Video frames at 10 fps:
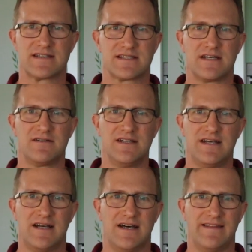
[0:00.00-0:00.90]
So
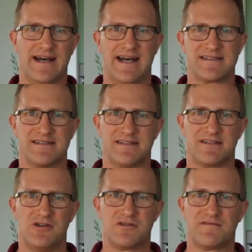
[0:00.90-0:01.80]
that has a
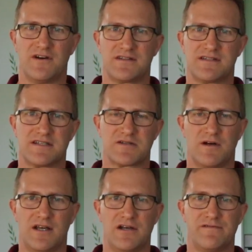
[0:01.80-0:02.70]
huge advantage as
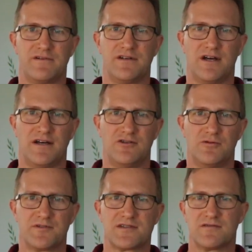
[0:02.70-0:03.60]
well over a
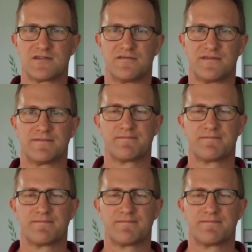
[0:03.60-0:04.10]
normal salt softener.